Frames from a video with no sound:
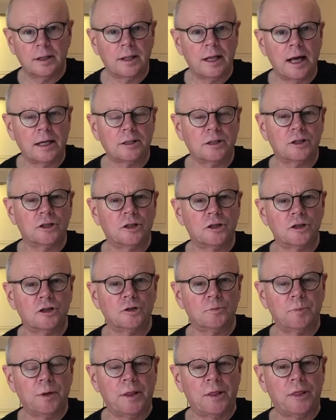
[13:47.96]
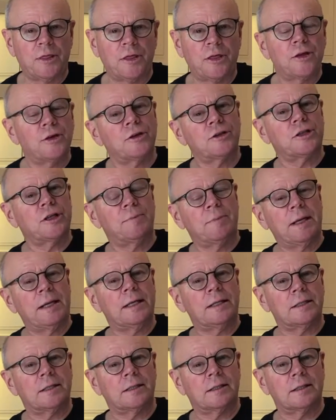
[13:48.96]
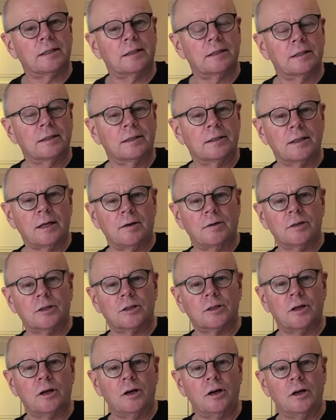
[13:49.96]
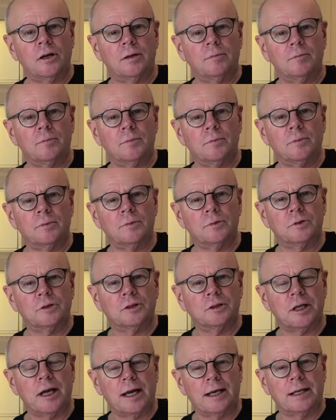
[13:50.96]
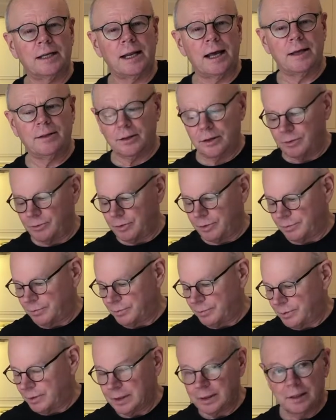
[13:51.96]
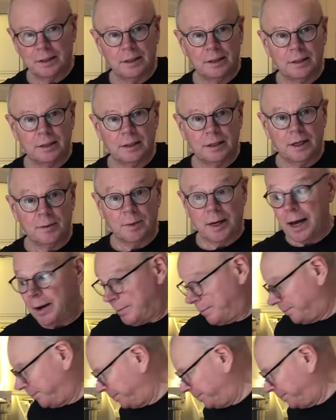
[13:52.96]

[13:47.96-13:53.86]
that's just been 30 minutes, so it's time to take it out the oven. Here we go.